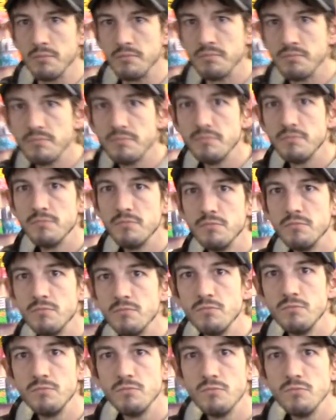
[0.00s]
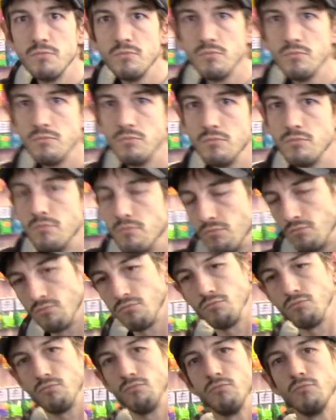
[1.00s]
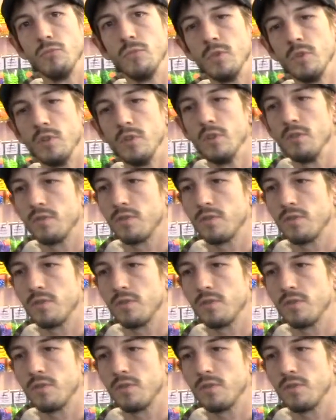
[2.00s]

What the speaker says: Thanks for letting us stop in and come into your shop.